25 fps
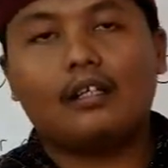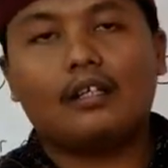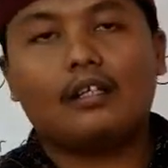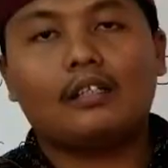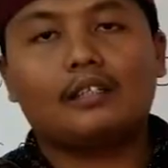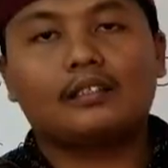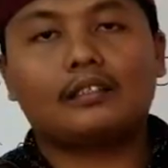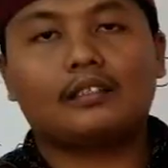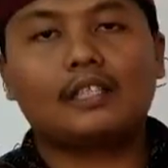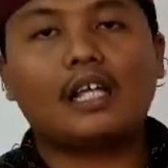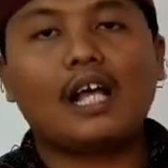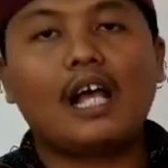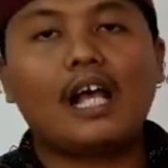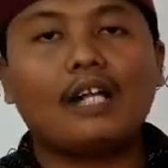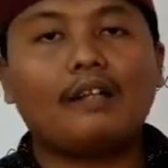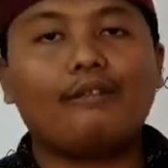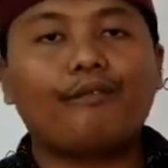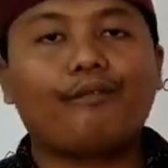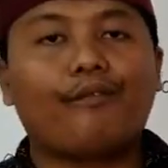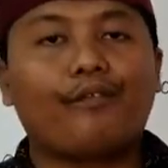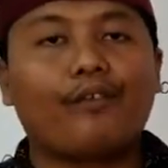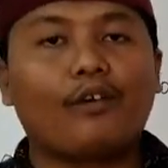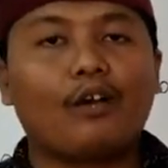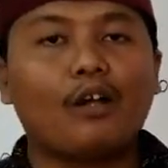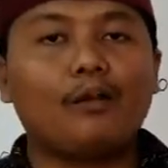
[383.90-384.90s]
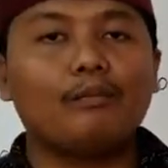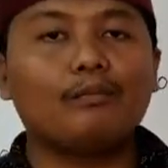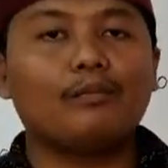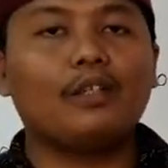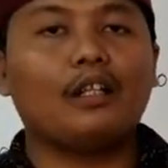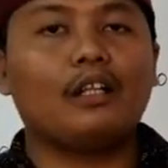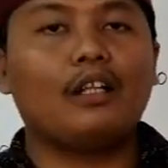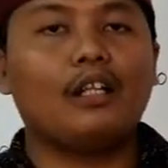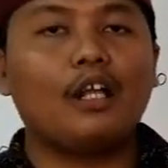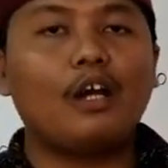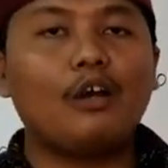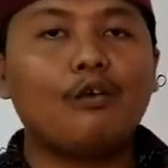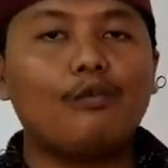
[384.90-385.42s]
Start from the
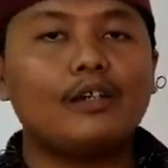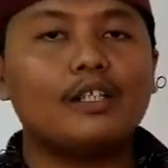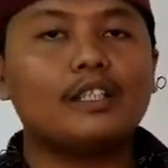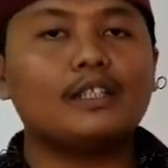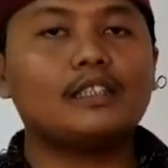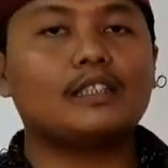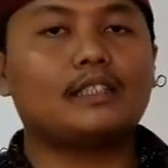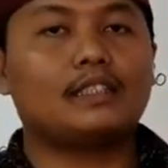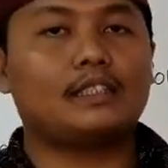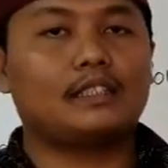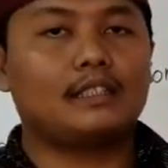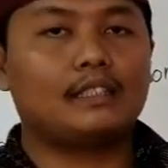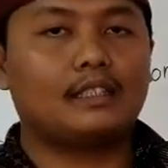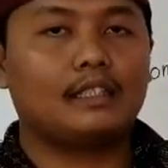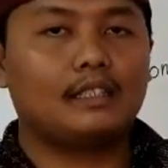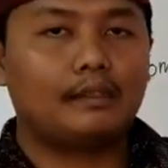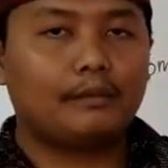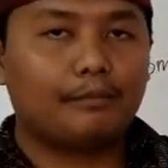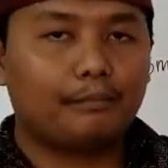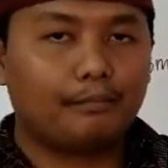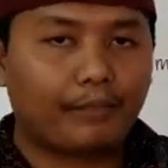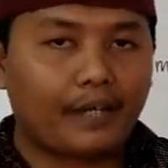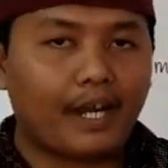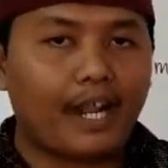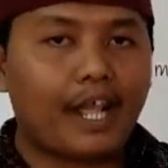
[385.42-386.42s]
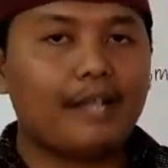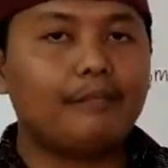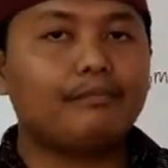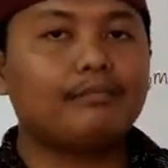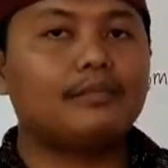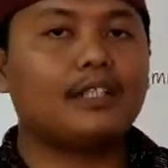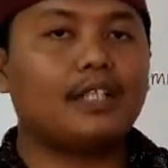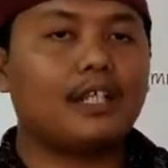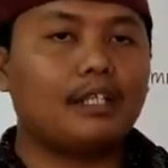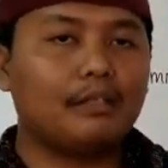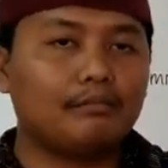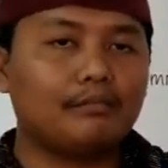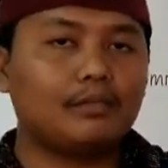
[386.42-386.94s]
lowest prime
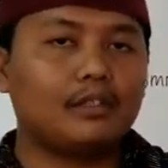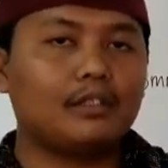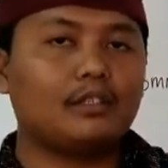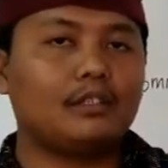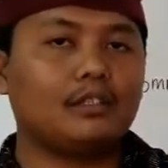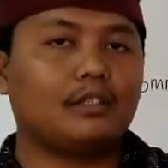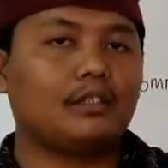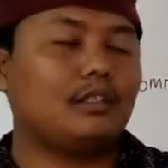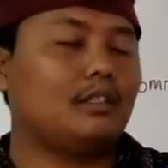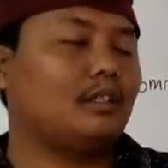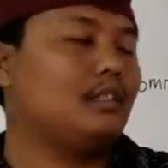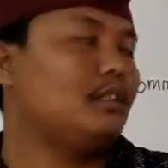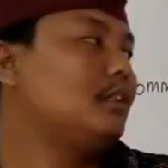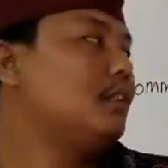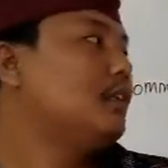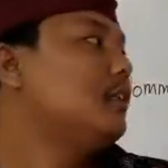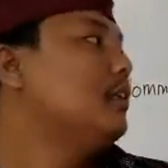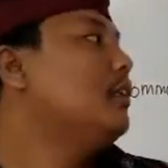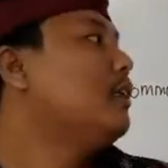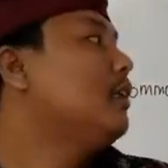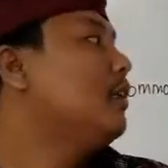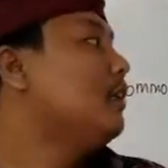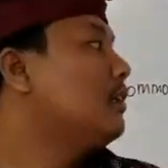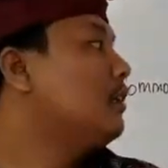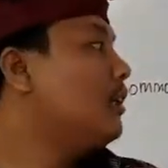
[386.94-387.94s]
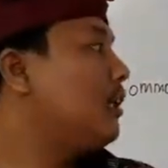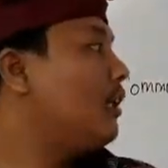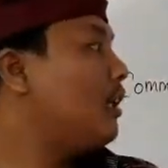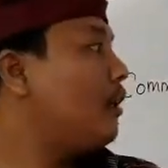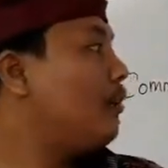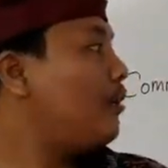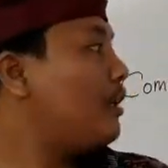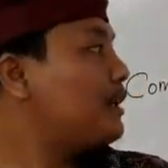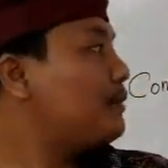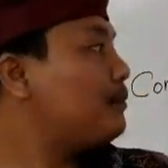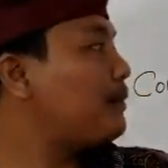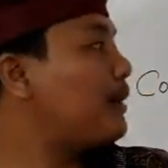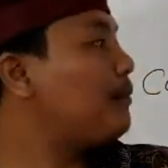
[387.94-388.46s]
number. The
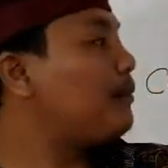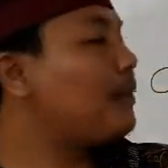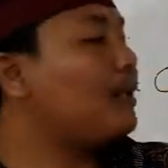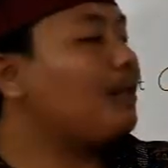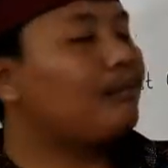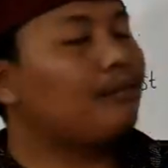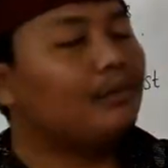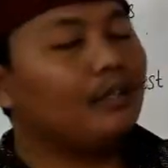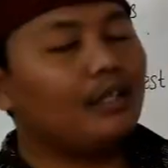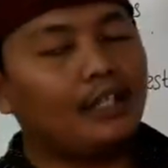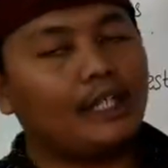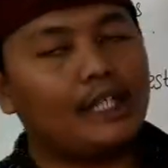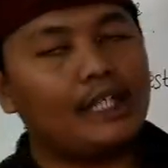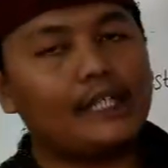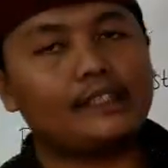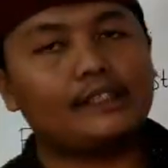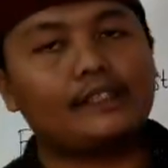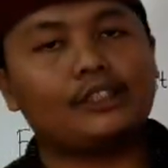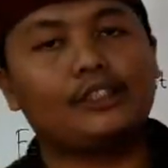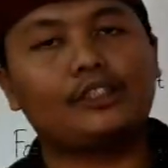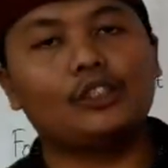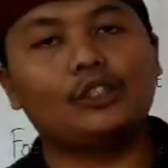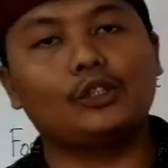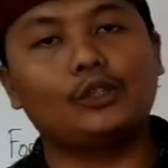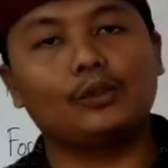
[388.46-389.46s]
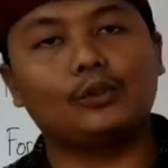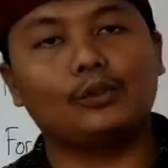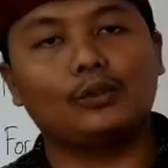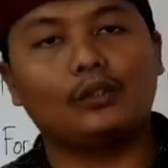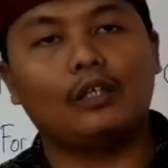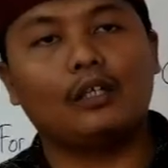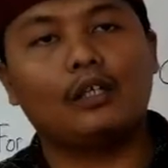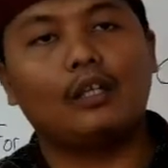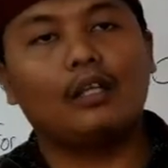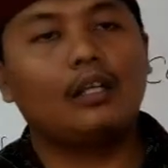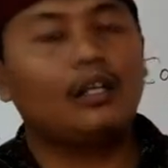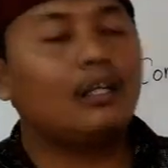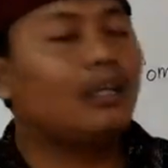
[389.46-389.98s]
lowest prime number is
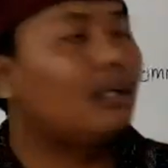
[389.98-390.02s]
2.